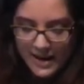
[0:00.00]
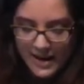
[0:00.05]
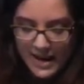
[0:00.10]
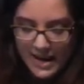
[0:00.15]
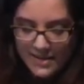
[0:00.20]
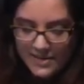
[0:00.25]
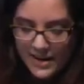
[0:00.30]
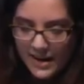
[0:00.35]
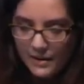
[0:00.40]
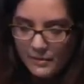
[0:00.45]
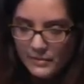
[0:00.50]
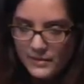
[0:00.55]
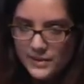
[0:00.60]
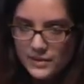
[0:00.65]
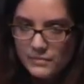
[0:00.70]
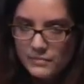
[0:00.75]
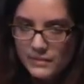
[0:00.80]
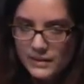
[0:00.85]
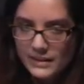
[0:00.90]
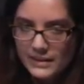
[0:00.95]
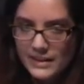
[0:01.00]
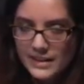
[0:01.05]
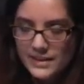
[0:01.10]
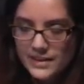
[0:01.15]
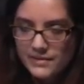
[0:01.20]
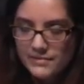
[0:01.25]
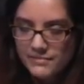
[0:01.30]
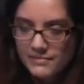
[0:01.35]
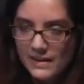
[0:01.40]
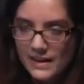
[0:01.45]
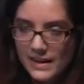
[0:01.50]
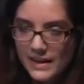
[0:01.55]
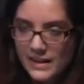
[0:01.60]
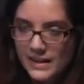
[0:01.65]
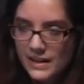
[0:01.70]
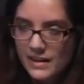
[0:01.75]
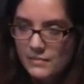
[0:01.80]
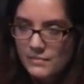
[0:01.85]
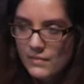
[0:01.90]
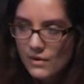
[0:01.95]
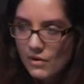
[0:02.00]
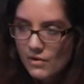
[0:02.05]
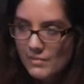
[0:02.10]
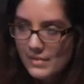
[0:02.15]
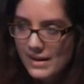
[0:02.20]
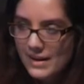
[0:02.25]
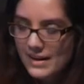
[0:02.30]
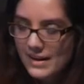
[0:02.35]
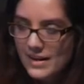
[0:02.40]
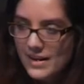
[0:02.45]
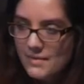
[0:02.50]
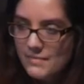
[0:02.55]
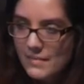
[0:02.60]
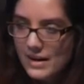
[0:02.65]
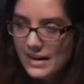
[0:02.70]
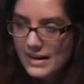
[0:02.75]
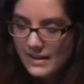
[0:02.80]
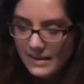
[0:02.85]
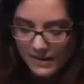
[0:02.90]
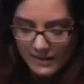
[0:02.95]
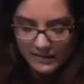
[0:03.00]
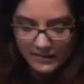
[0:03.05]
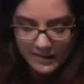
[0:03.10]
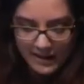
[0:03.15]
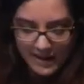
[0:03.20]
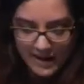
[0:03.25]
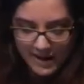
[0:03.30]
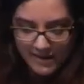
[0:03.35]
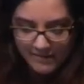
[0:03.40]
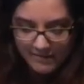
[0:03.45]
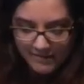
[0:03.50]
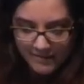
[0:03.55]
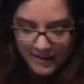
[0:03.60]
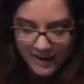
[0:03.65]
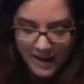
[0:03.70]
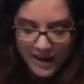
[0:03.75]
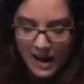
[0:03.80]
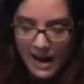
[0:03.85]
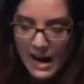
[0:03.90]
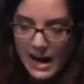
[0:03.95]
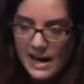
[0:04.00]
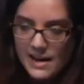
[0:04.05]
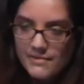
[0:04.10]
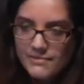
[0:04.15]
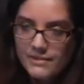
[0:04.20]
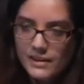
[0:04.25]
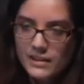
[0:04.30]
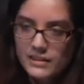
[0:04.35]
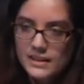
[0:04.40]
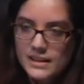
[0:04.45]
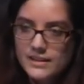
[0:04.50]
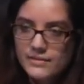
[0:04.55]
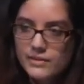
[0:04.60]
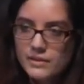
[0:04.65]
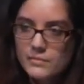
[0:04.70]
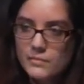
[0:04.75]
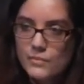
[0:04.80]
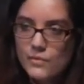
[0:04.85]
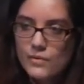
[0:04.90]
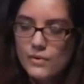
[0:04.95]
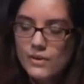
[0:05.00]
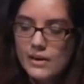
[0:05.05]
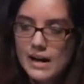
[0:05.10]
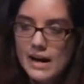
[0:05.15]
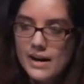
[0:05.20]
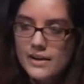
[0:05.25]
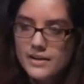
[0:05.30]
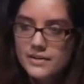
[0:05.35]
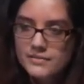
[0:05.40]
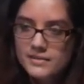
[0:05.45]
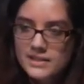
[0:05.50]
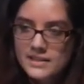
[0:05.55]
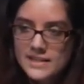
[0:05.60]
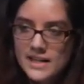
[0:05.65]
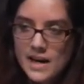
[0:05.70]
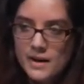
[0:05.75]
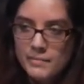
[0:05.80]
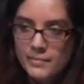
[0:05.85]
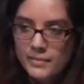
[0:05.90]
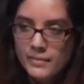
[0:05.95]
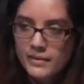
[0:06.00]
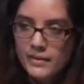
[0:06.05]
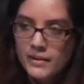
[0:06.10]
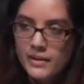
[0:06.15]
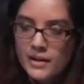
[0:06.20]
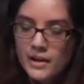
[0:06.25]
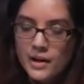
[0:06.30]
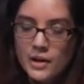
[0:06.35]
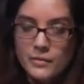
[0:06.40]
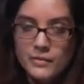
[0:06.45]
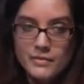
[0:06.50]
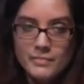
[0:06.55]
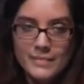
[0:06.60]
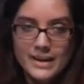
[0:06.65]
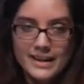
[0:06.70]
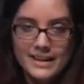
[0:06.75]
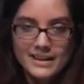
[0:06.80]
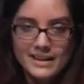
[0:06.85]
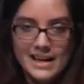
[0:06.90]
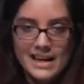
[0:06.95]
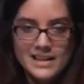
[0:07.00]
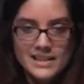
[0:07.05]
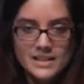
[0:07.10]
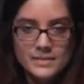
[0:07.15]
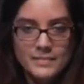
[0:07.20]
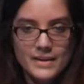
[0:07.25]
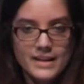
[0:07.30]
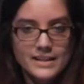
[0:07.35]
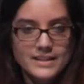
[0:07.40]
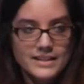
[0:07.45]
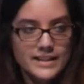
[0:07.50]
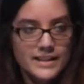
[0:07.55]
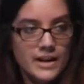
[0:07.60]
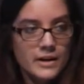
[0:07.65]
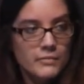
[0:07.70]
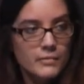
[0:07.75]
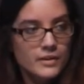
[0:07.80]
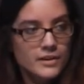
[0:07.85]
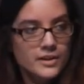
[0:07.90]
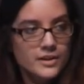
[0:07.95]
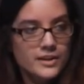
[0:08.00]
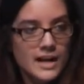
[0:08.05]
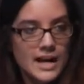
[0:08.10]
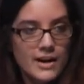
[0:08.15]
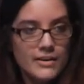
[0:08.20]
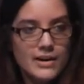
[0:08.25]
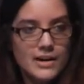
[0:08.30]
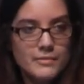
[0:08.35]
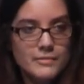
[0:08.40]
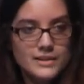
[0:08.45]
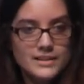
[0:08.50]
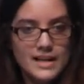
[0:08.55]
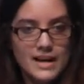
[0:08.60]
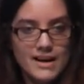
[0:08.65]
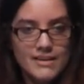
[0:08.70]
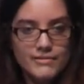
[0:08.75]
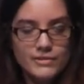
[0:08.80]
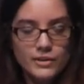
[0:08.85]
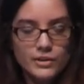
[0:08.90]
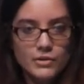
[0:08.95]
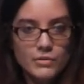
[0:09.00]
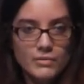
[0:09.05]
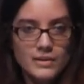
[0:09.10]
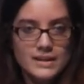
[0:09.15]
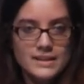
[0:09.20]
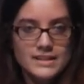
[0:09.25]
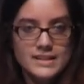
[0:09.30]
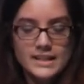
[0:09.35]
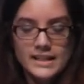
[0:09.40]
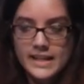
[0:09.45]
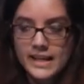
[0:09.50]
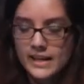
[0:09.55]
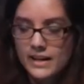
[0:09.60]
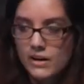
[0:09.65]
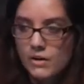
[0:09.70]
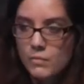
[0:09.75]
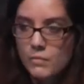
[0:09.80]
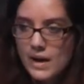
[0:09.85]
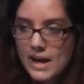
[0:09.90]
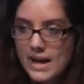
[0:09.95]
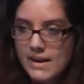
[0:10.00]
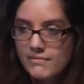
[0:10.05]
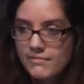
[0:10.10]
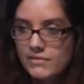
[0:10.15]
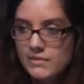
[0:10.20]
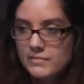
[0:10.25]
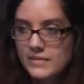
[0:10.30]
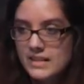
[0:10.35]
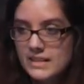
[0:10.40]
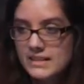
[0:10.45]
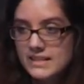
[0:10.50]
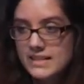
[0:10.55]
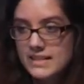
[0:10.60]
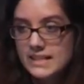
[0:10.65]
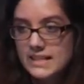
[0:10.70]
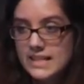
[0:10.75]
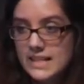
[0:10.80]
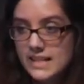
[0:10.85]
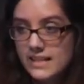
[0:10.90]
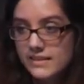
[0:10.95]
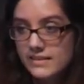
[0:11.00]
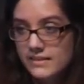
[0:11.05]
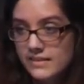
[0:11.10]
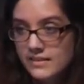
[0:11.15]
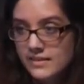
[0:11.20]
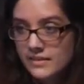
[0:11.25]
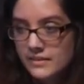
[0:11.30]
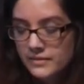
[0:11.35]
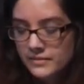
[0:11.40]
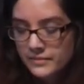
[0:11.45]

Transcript: And that was a really defining moment in my young life. I felt even more out of step with my classmates, and I wondered how I was ever going to get away from this disease.